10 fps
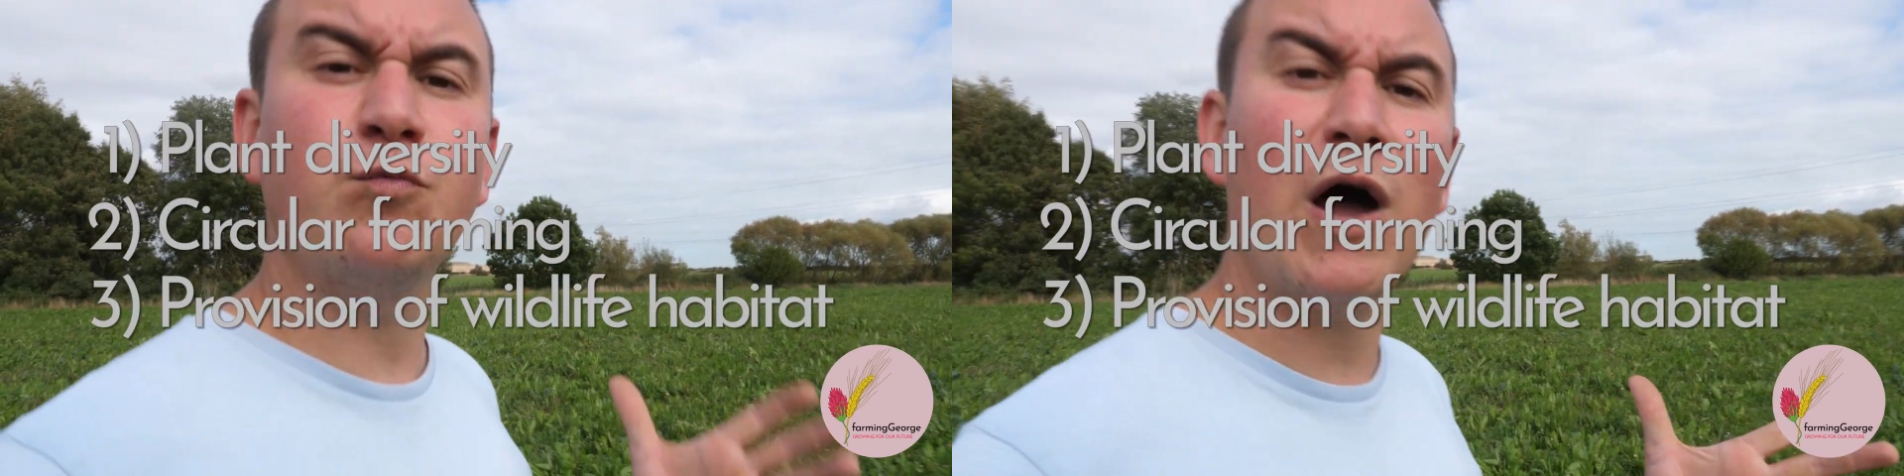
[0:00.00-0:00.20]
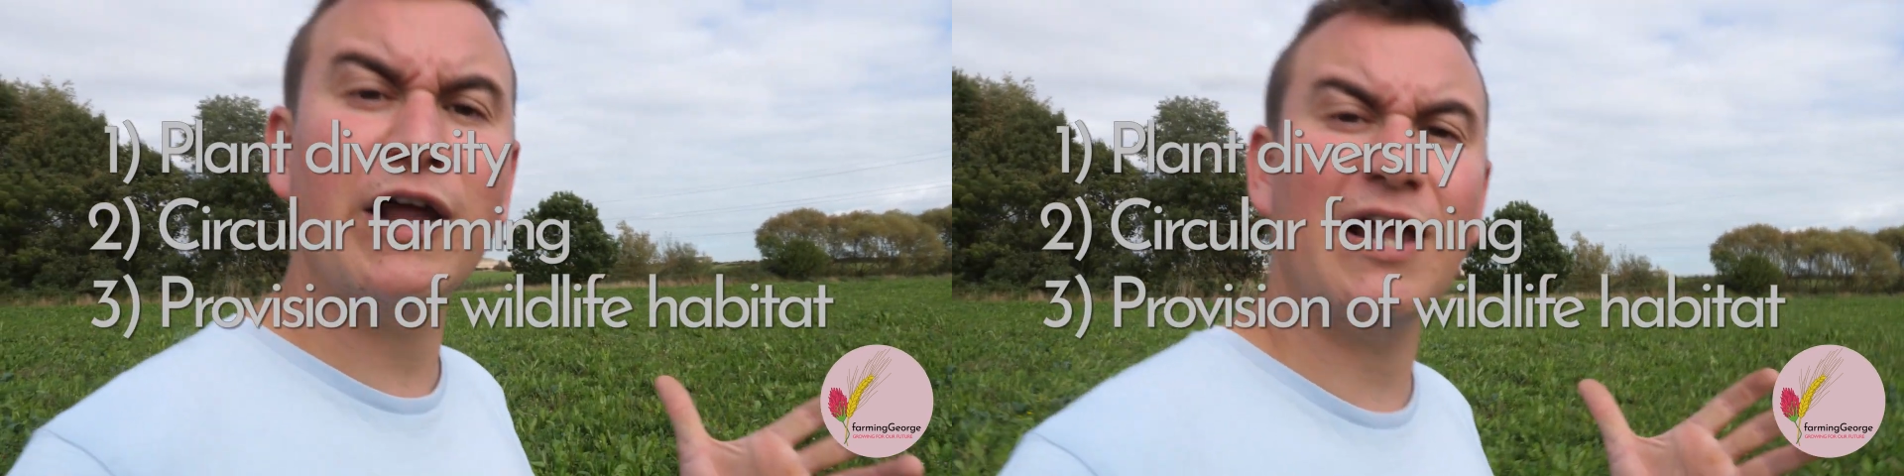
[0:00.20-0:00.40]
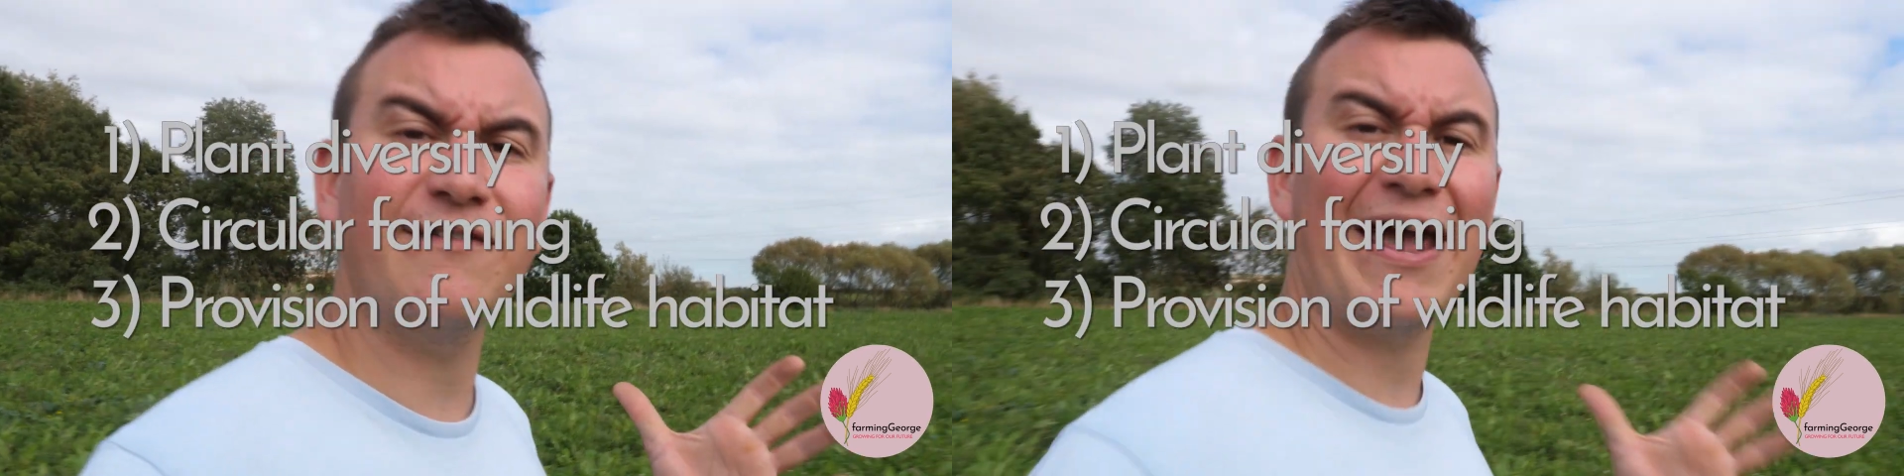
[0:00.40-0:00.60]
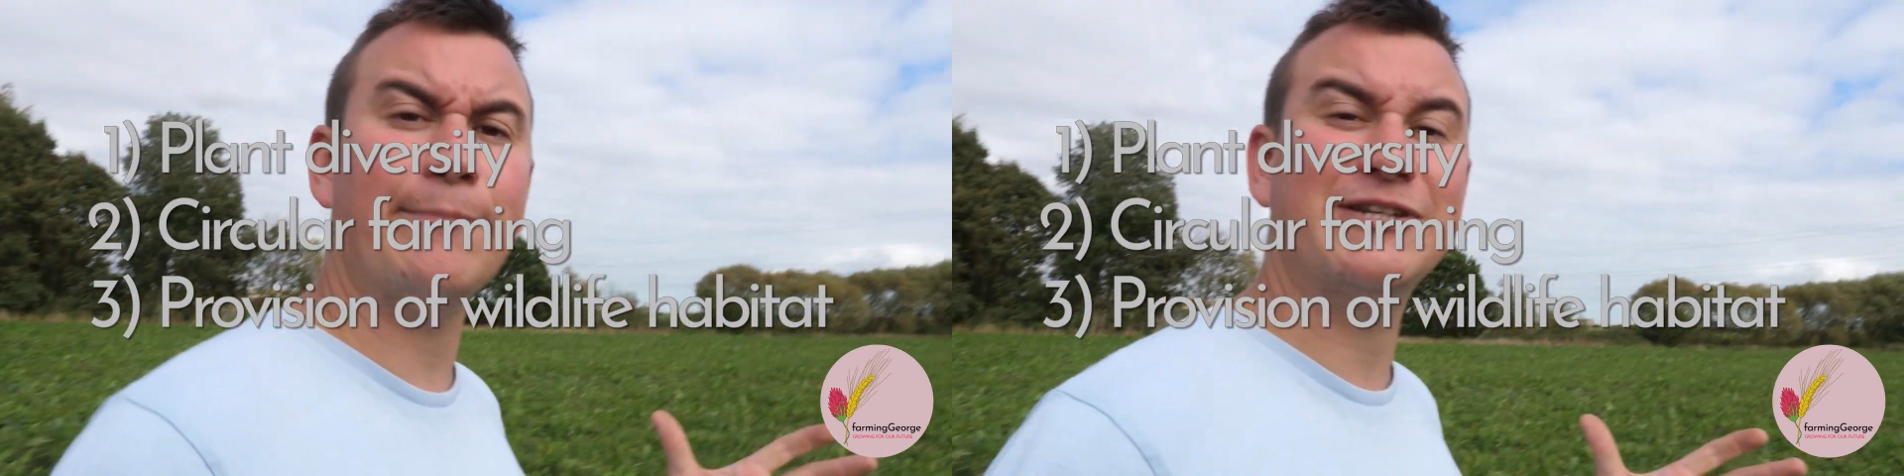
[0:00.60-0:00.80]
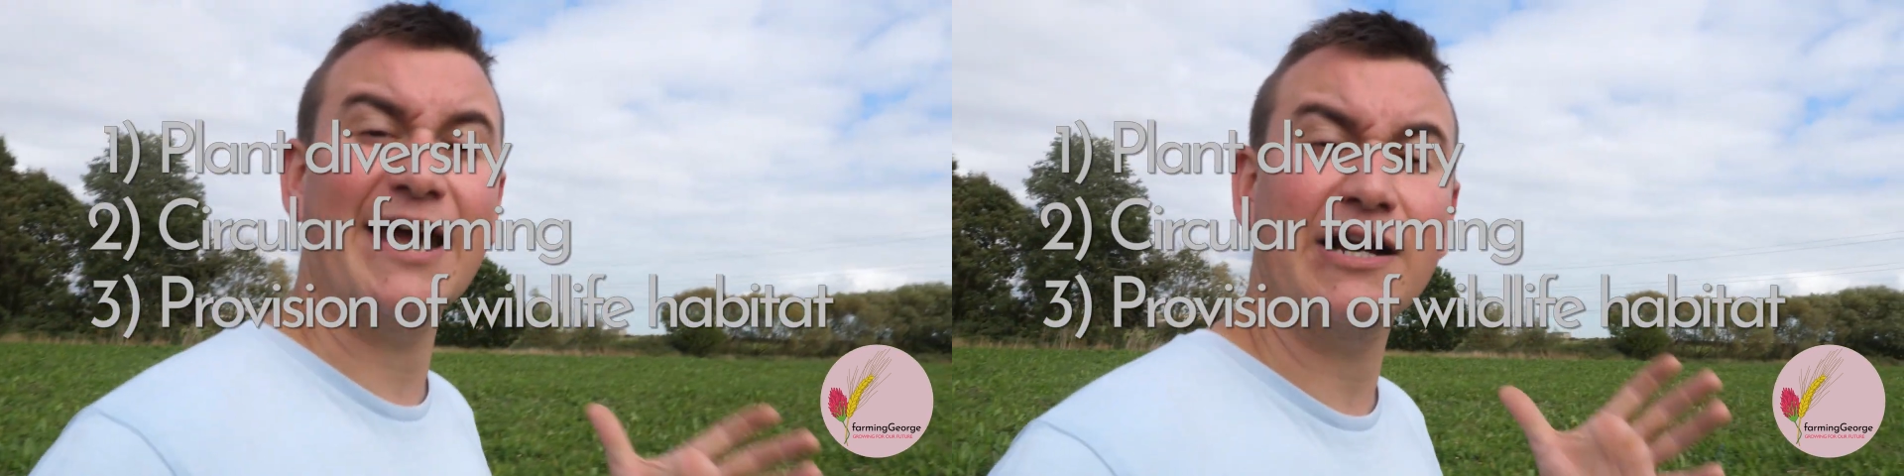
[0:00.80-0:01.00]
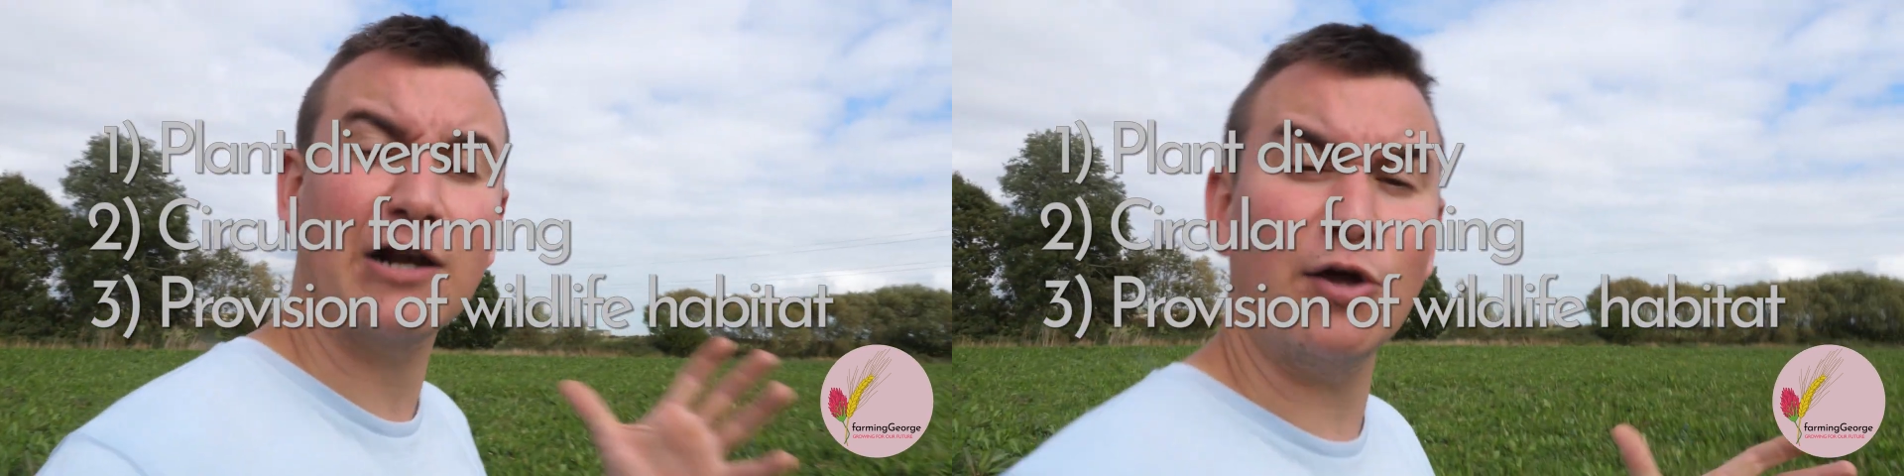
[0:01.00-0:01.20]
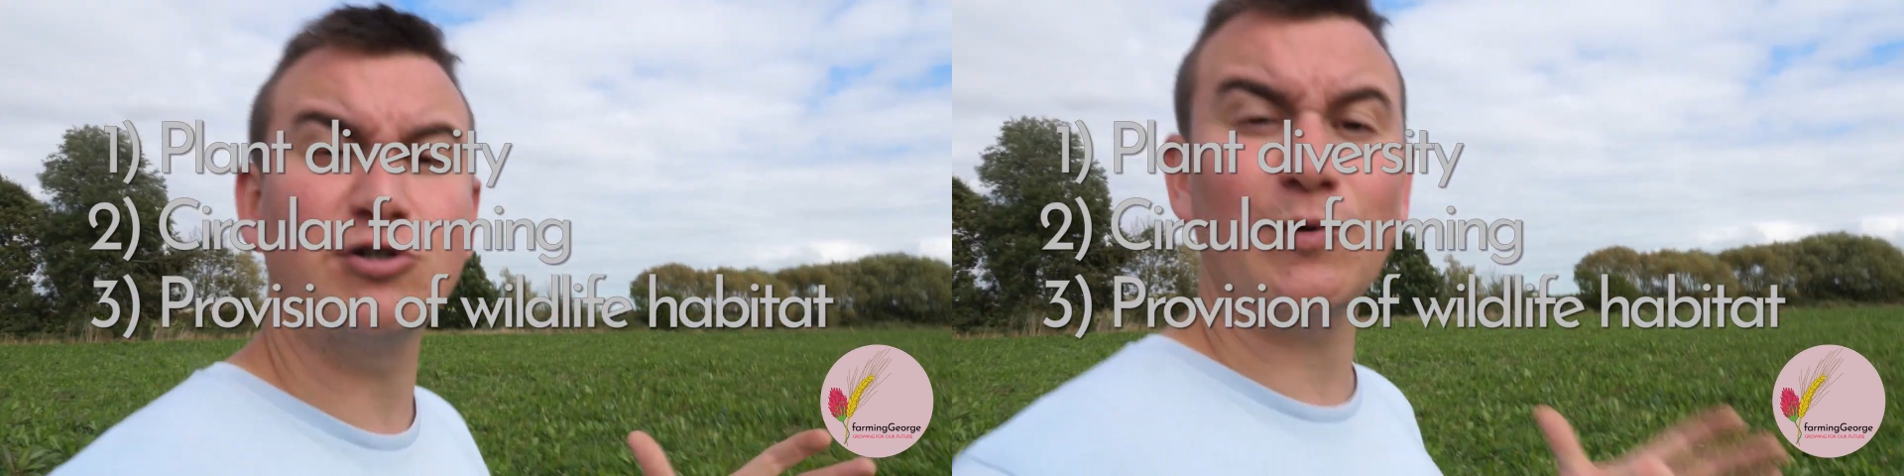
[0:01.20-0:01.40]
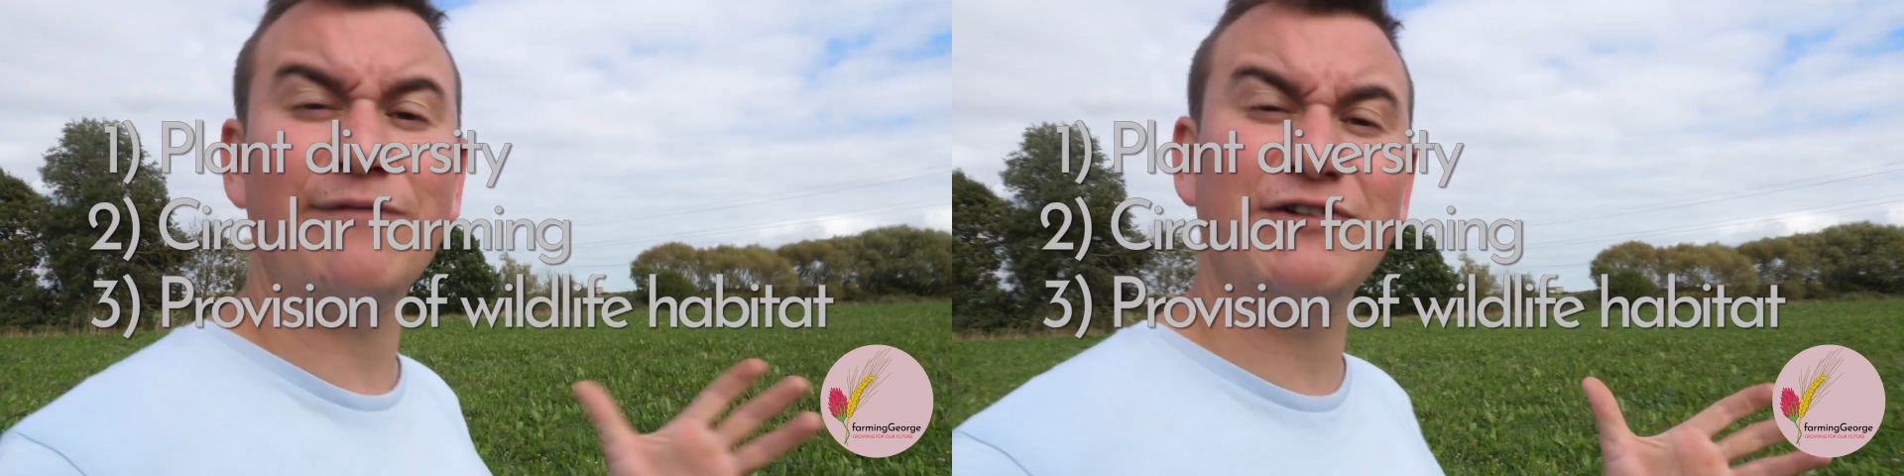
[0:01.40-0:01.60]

wildlife habitat close to